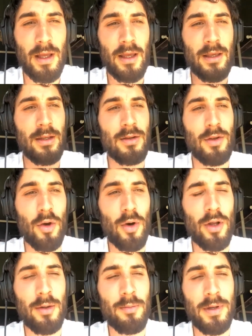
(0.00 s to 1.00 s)
can go
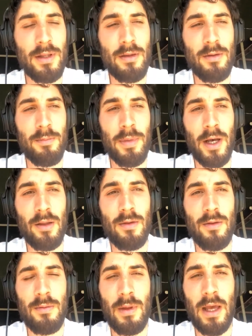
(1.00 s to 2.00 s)
on a bit about
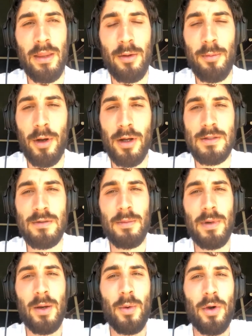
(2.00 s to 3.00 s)
other parts of
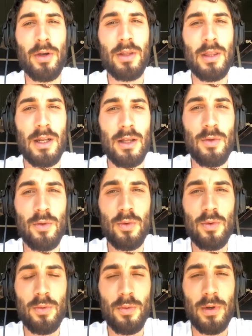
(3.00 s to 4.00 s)
my work that I do